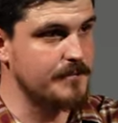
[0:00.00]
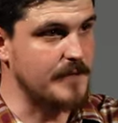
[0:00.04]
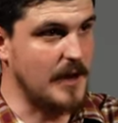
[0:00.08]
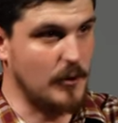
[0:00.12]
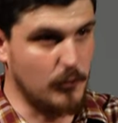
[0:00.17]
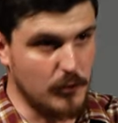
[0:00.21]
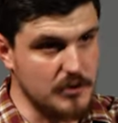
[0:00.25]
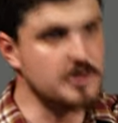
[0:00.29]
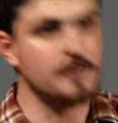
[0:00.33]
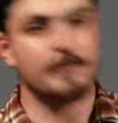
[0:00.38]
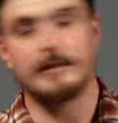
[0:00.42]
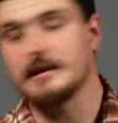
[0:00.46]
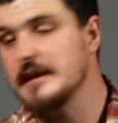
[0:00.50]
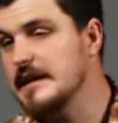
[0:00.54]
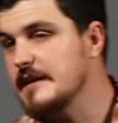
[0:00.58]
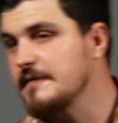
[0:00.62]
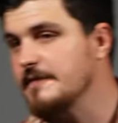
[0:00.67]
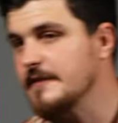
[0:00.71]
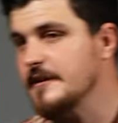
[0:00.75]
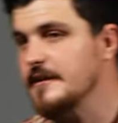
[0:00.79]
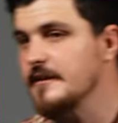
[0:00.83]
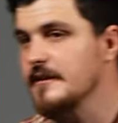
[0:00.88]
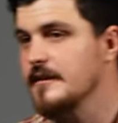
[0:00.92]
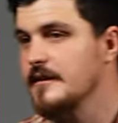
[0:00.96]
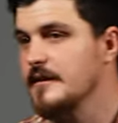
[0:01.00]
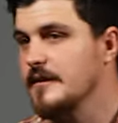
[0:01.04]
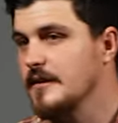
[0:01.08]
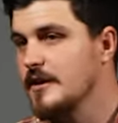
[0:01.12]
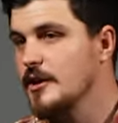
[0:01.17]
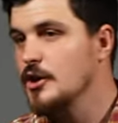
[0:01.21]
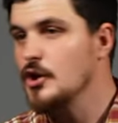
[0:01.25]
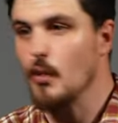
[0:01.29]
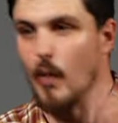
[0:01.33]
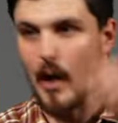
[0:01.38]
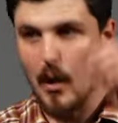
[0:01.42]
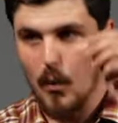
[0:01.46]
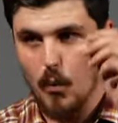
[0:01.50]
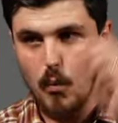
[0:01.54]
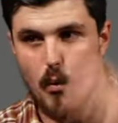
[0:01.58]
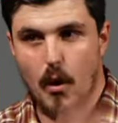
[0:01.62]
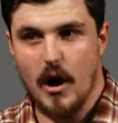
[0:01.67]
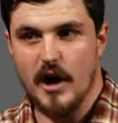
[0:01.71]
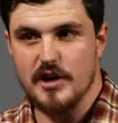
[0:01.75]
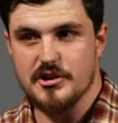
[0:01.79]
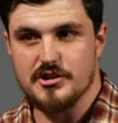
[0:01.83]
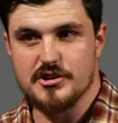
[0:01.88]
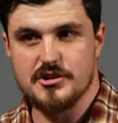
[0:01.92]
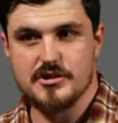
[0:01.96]
And would you believe it? You are
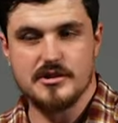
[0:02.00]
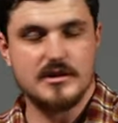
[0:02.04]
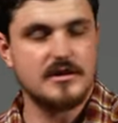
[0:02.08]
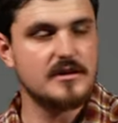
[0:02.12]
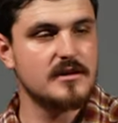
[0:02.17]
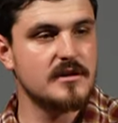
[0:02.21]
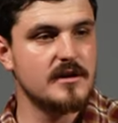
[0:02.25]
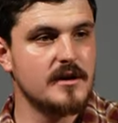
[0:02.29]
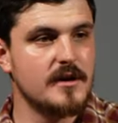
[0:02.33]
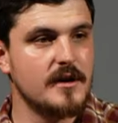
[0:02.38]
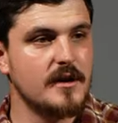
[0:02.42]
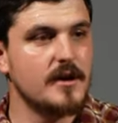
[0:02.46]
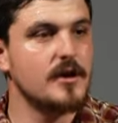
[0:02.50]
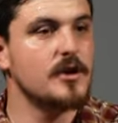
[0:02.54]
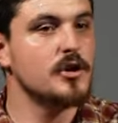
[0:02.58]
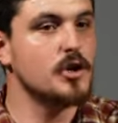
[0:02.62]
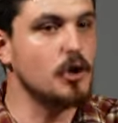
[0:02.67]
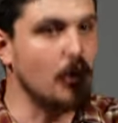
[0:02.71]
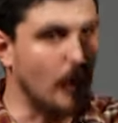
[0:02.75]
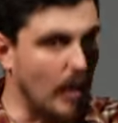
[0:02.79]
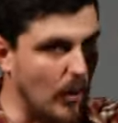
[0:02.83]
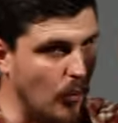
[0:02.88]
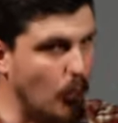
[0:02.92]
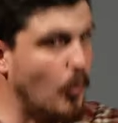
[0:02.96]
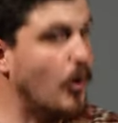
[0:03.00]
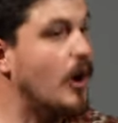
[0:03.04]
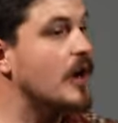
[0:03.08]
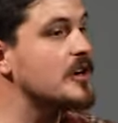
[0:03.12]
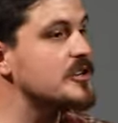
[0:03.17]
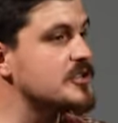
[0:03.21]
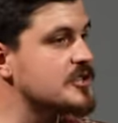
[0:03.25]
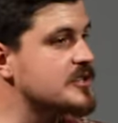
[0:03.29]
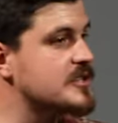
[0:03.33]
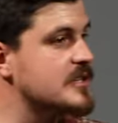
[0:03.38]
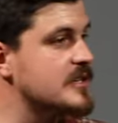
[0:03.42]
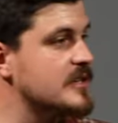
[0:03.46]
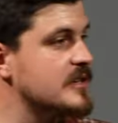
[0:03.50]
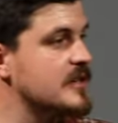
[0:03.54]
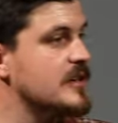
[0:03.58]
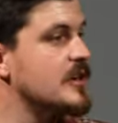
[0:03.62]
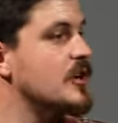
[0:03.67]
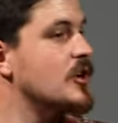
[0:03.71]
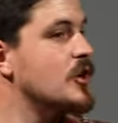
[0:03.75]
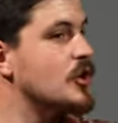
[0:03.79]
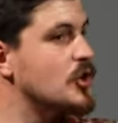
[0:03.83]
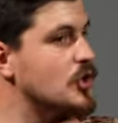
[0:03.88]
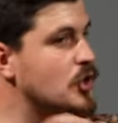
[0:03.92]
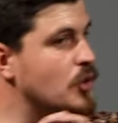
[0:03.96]
washed, you are washed,
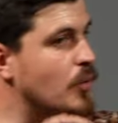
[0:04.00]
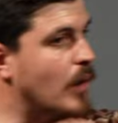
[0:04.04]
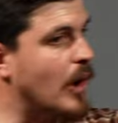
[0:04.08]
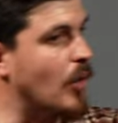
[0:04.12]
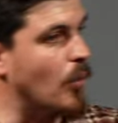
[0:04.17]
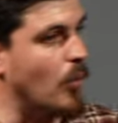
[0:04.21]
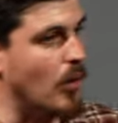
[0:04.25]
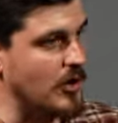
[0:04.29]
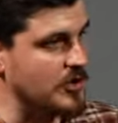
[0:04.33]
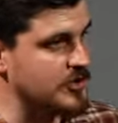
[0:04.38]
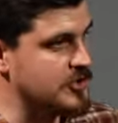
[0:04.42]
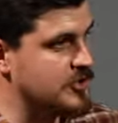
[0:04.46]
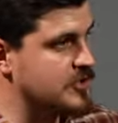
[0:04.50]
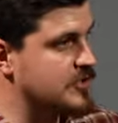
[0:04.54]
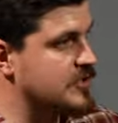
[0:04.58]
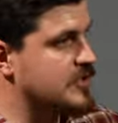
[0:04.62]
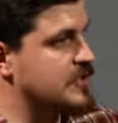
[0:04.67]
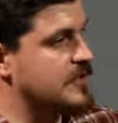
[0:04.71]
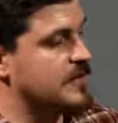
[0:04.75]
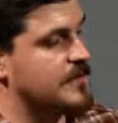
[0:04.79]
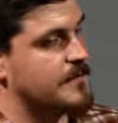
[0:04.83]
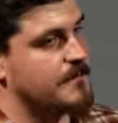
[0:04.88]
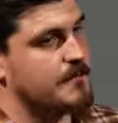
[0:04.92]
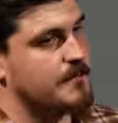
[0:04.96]
you are washed.